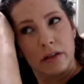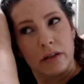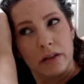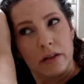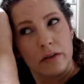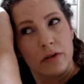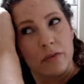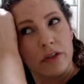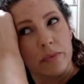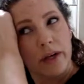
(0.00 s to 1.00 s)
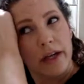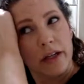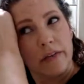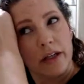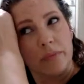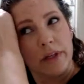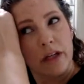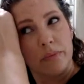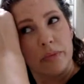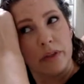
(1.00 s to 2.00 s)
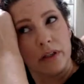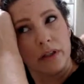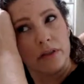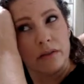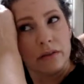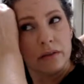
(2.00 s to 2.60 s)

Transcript: and go over the braid, and then pick up a little